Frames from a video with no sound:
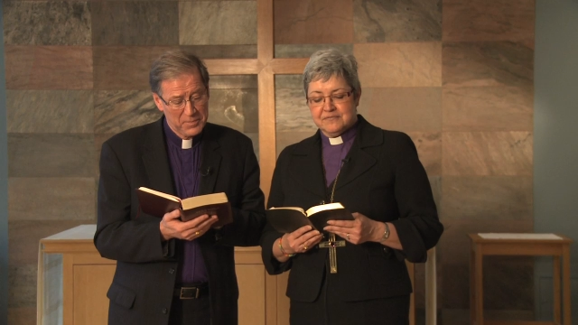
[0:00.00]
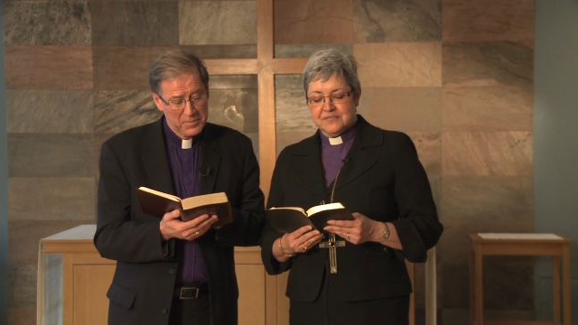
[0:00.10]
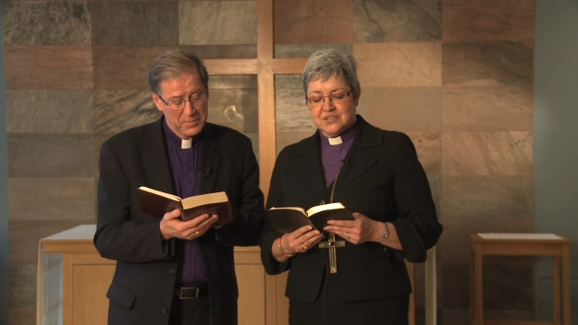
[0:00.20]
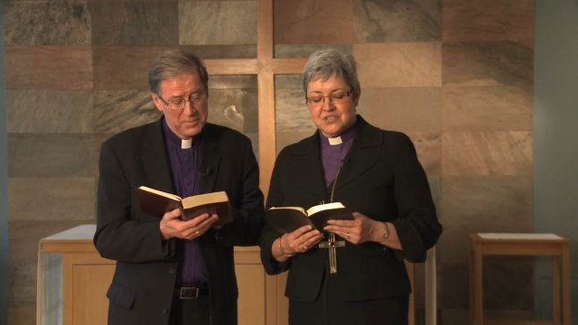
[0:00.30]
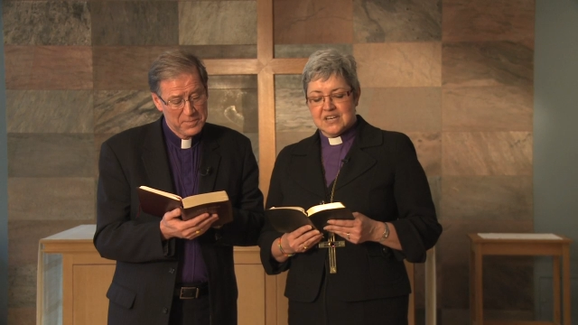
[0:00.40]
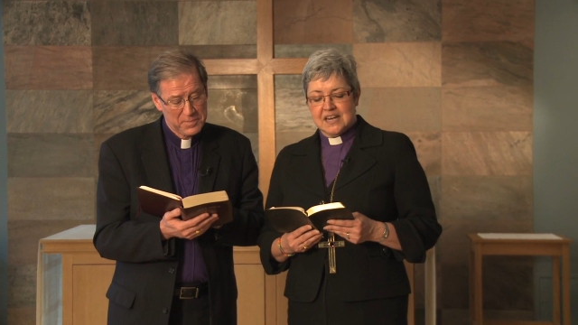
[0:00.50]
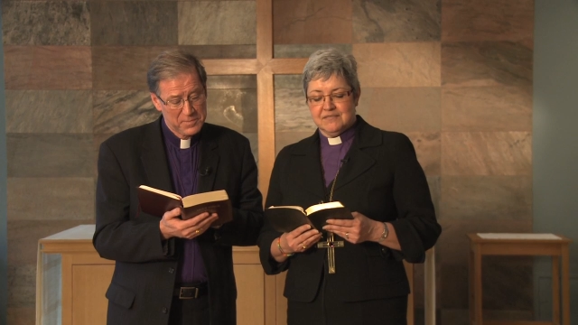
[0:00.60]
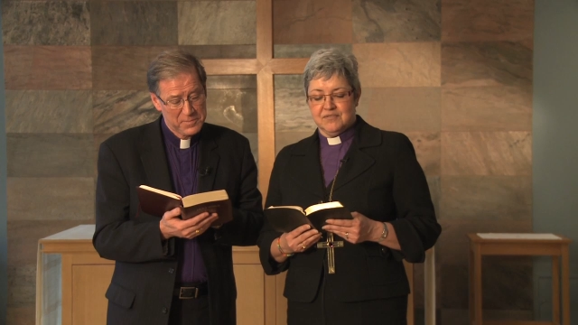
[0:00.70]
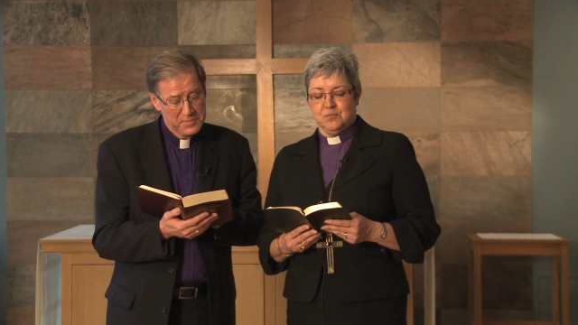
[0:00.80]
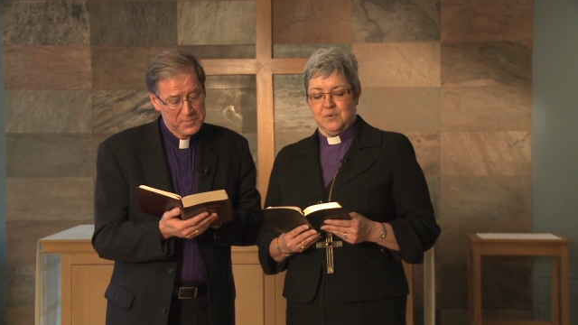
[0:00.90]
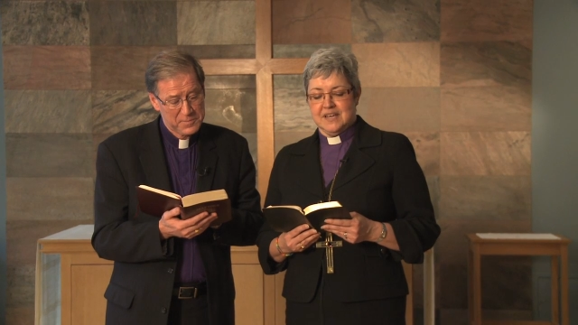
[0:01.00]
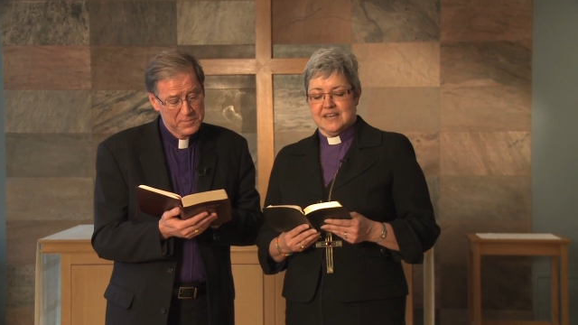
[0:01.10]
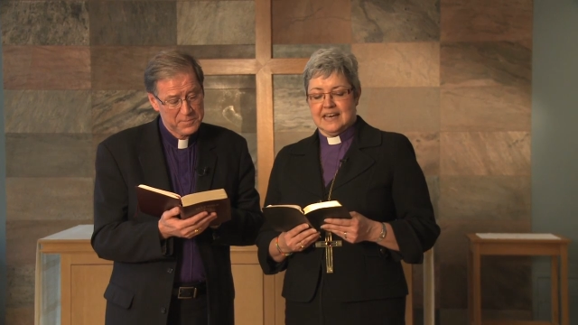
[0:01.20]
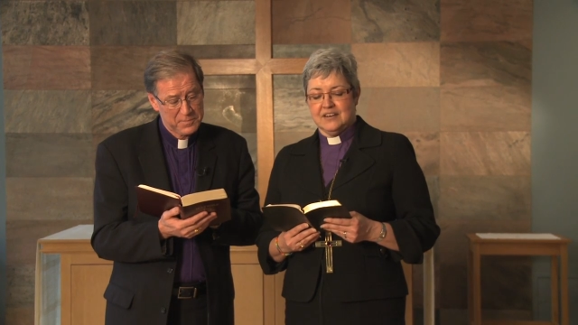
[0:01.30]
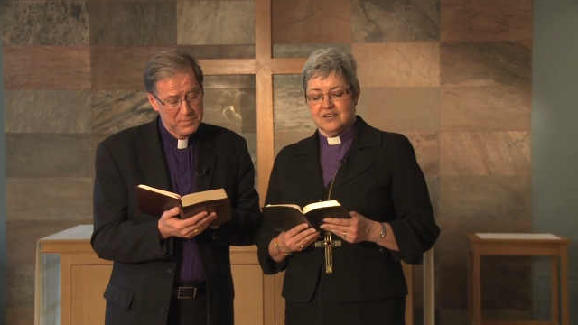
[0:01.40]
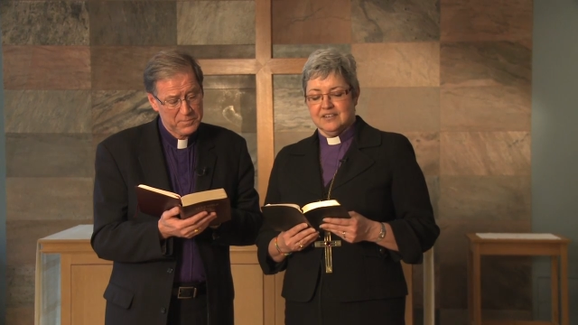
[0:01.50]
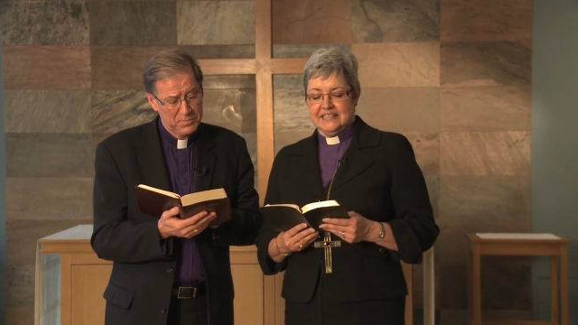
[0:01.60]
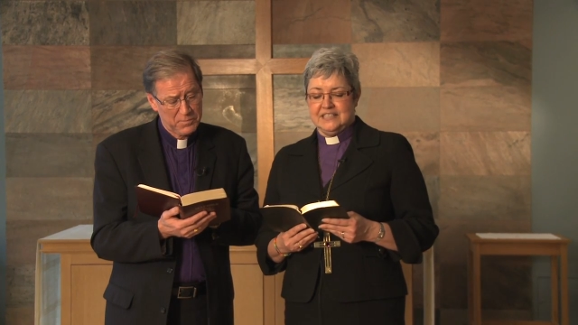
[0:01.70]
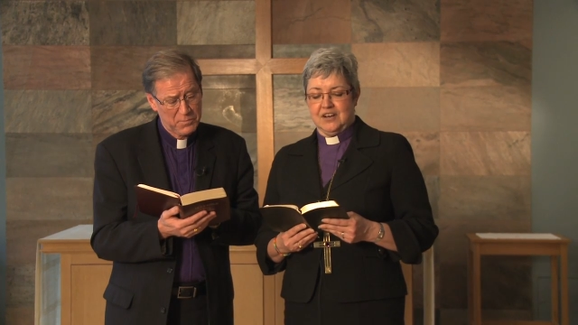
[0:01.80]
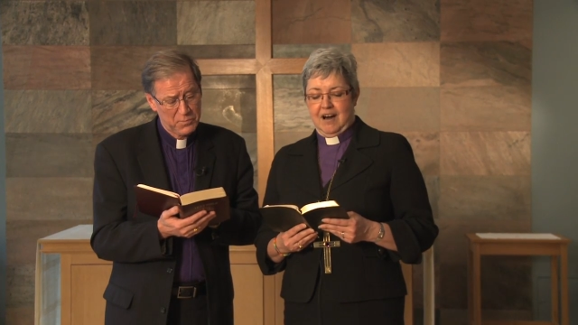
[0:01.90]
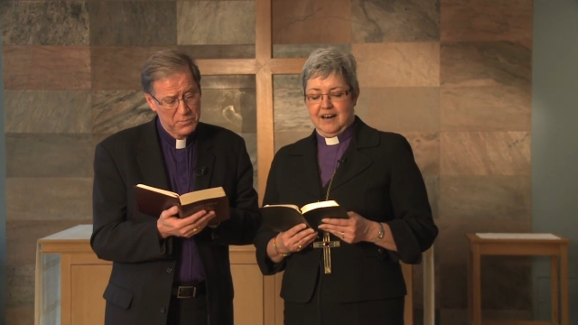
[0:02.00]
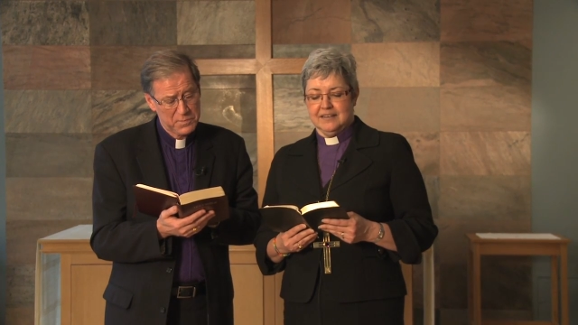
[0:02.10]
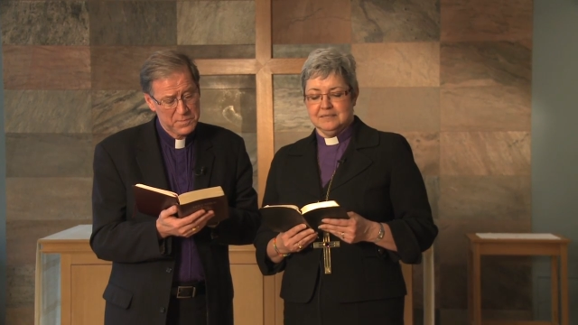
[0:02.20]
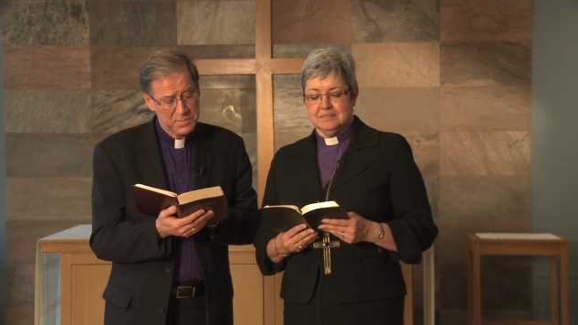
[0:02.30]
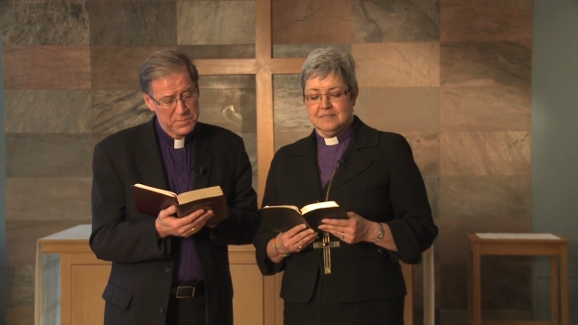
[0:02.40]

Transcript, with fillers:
Speaker 1: the first day of the week, at early dawn,